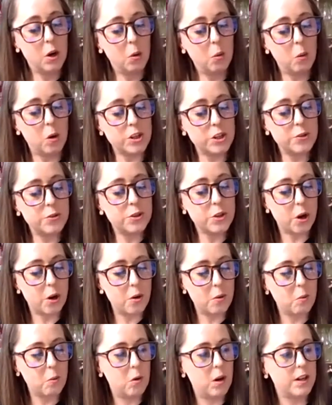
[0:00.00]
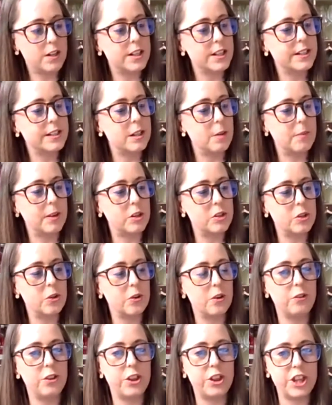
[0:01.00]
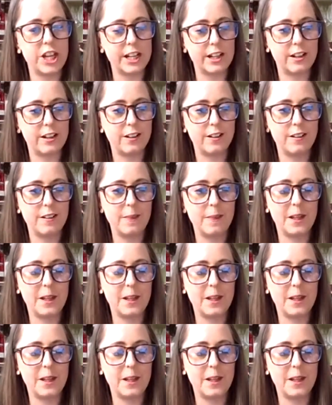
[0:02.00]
What you don't want is something sort of thick